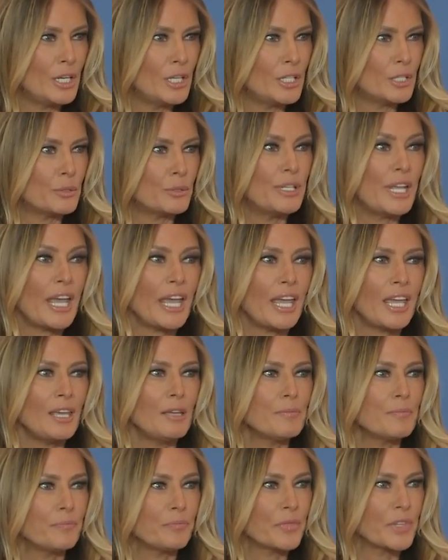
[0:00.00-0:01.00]

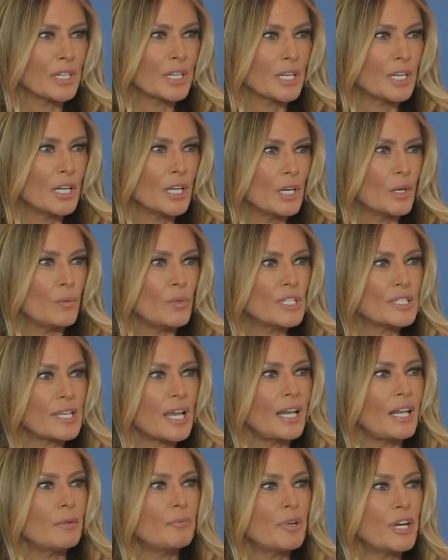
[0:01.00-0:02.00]
Today, we
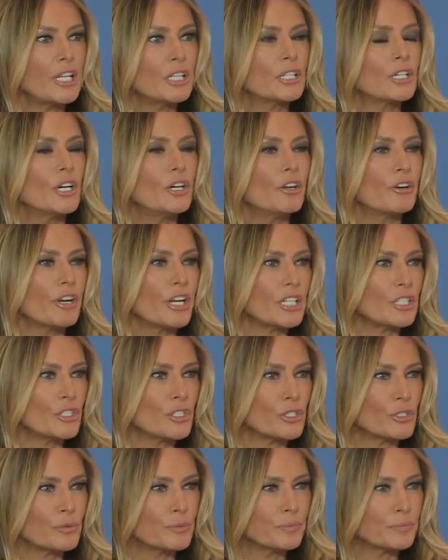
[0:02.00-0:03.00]
celebrate courage,
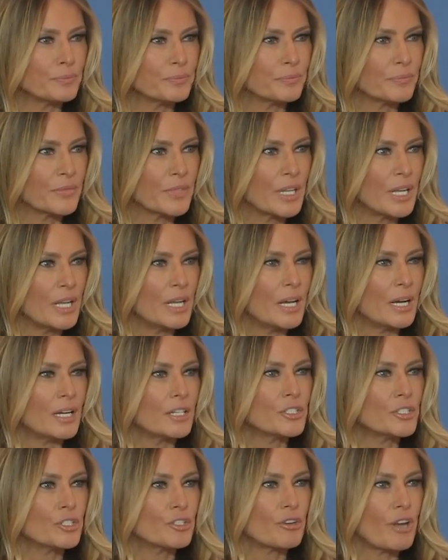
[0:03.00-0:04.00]
a
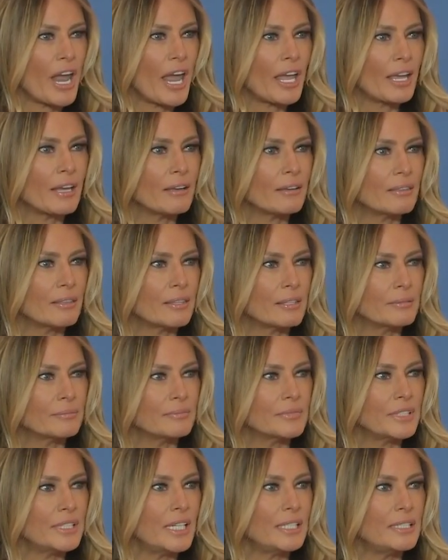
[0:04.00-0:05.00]
strength
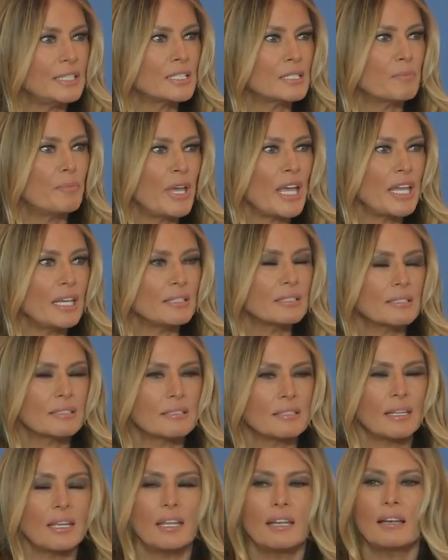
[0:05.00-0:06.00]
that is
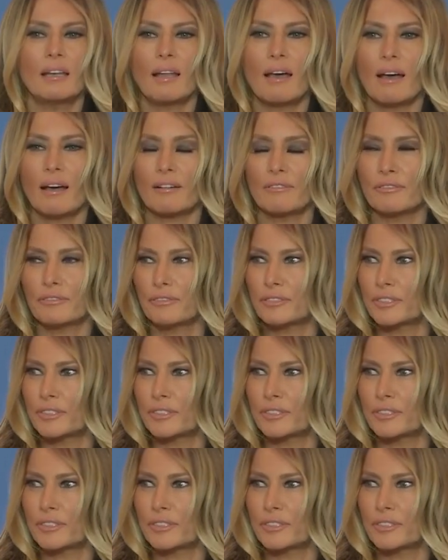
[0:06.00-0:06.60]
based in love.